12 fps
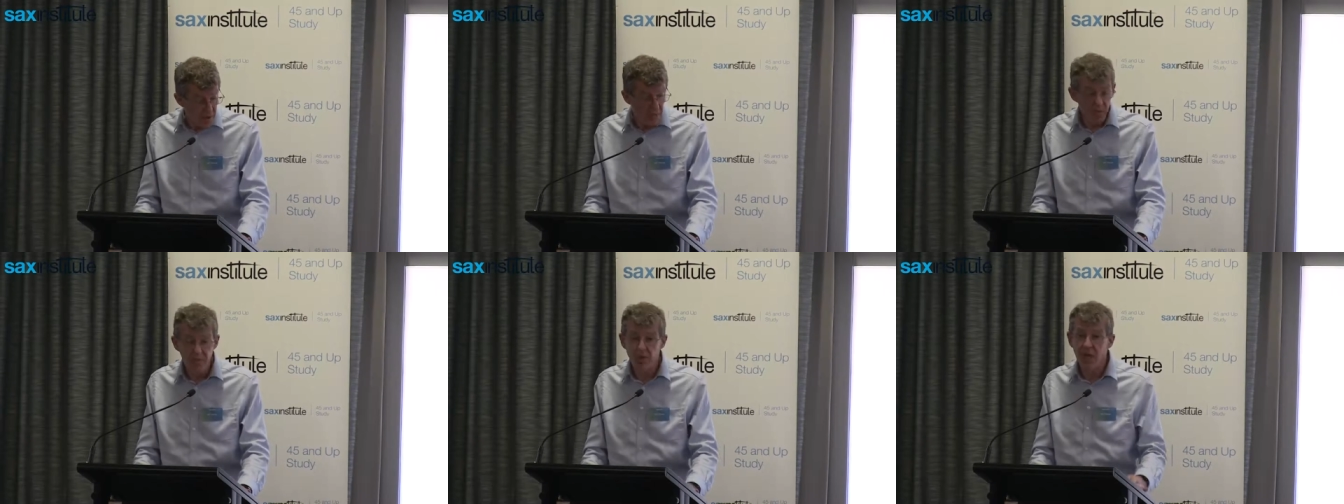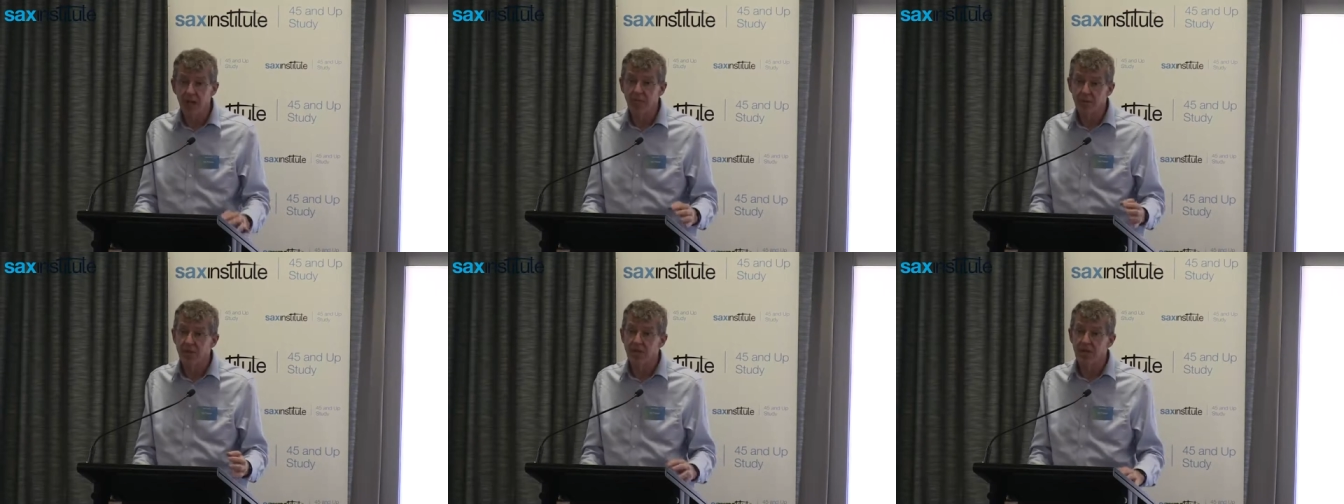were left
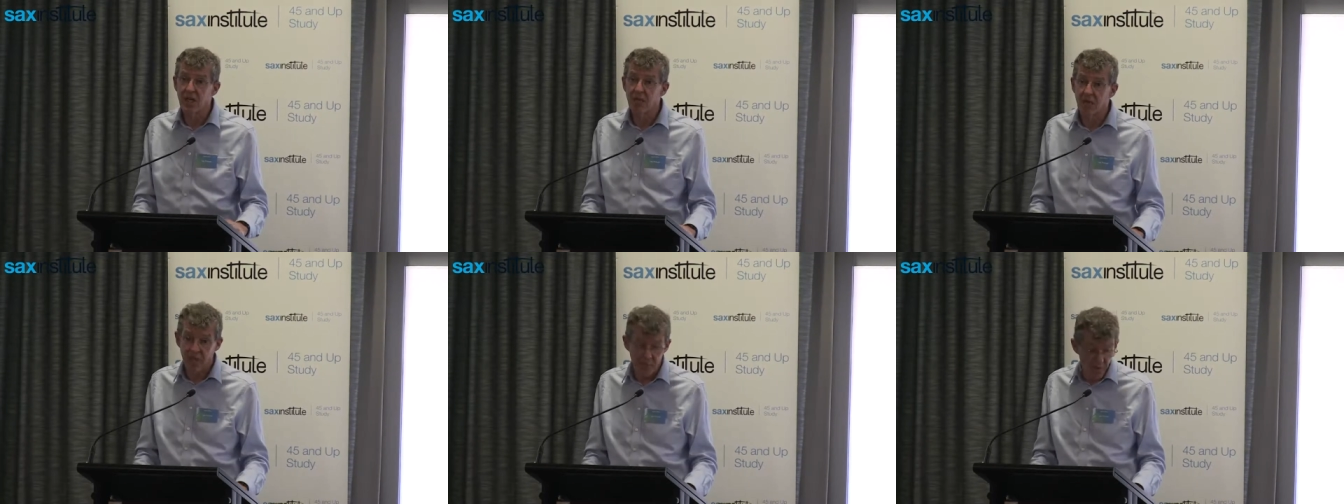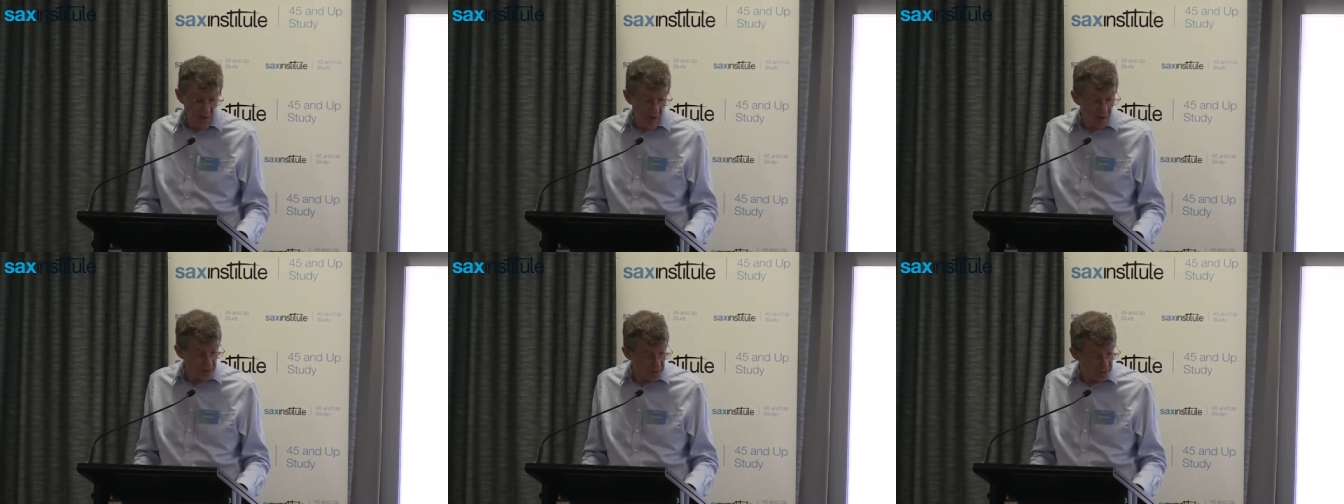with disabling
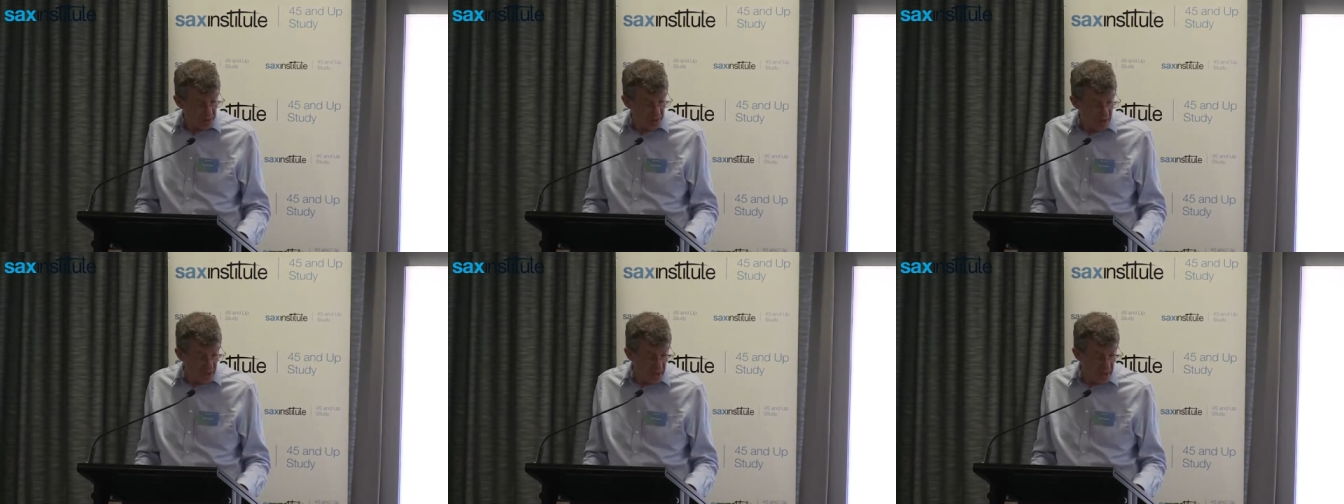paralysis.